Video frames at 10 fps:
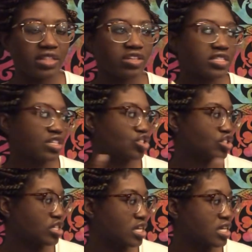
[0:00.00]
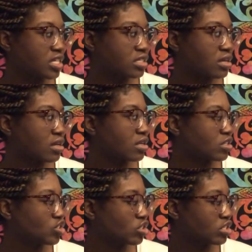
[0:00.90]
It looks like she is
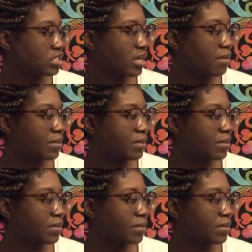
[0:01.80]
she looks like